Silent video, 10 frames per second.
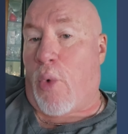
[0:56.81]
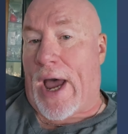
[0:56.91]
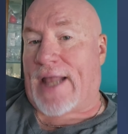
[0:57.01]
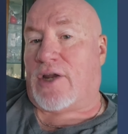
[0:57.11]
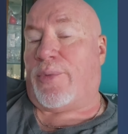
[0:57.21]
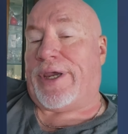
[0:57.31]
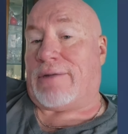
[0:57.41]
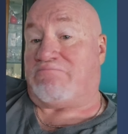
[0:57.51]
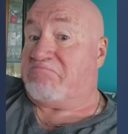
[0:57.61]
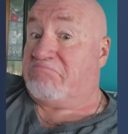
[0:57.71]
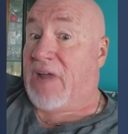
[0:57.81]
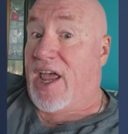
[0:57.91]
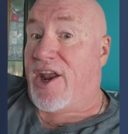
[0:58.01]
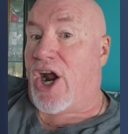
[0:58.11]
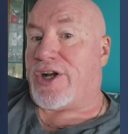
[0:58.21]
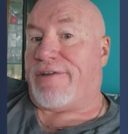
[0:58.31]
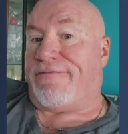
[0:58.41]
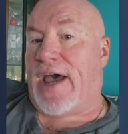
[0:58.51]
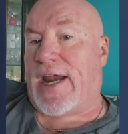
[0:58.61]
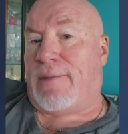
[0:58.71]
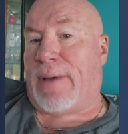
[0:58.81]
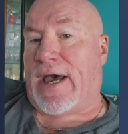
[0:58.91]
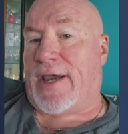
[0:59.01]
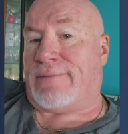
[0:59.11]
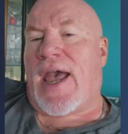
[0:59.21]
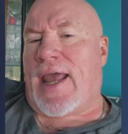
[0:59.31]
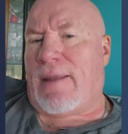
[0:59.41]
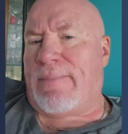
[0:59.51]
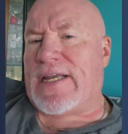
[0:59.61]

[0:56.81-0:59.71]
wallow in and are defined by. And it